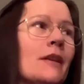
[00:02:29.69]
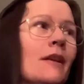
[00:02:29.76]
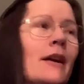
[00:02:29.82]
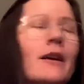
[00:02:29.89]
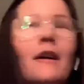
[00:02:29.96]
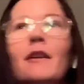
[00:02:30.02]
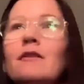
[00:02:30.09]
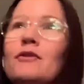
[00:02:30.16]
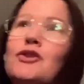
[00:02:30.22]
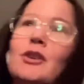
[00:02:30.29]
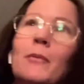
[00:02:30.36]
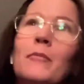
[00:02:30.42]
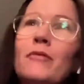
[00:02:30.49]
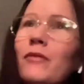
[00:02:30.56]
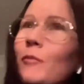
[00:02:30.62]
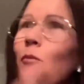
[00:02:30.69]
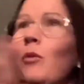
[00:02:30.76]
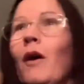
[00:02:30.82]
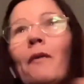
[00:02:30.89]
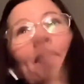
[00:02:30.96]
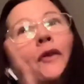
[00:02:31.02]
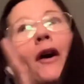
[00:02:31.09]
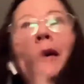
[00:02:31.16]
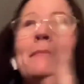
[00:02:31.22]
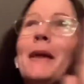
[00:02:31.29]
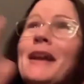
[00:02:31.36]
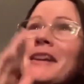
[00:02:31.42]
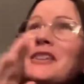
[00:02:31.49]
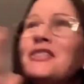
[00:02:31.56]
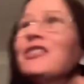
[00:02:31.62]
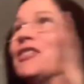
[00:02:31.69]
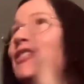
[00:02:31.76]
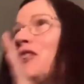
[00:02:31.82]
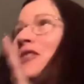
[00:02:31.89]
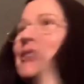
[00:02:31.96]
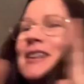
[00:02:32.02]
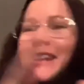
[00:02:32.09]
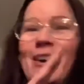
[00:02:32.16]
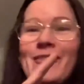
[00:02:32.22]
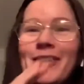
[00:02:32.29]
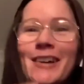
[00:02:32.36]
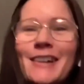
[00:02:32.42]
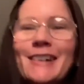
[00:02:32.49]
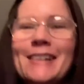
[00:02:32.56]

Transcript: kind of jump from one dimension to another